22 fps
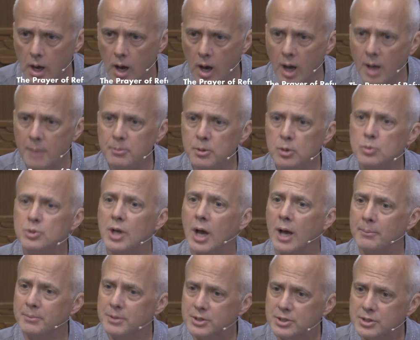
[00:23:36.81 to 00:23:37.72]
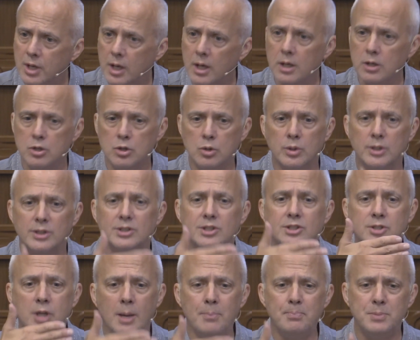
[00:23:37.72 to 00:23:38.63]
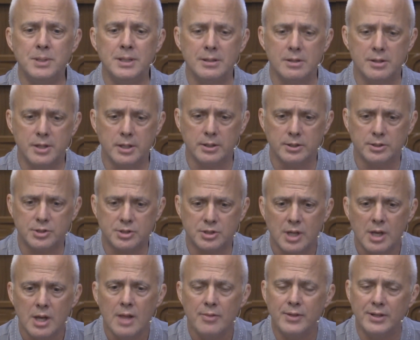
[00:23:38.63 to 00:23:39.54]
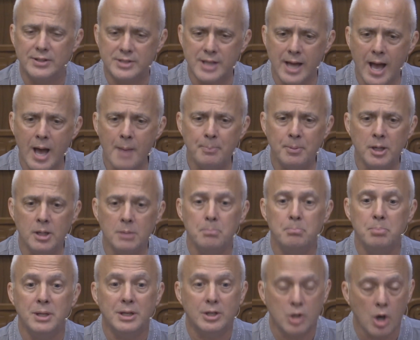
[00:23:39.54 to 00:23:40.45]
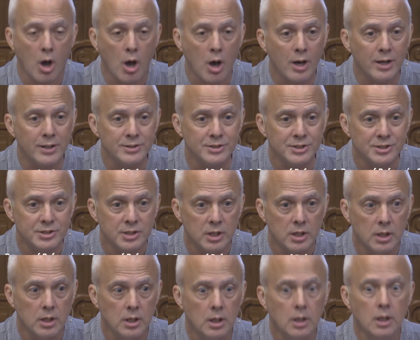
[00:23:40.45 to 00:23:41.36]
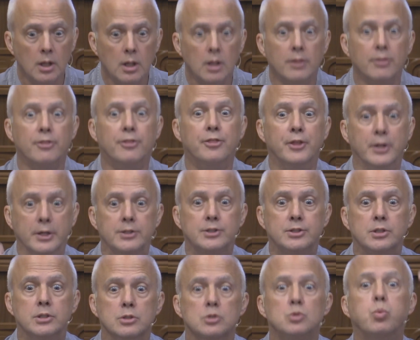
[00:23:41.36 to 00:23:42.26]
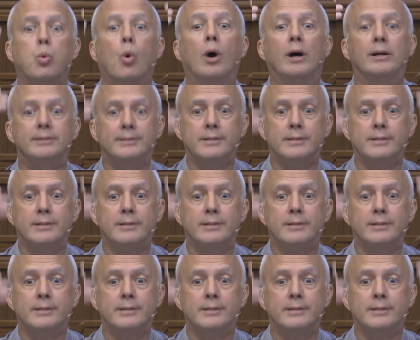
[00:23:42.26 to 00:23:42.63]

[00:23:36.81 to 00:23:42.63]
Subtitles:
I'm saying you're accepting this that's happening because this is what's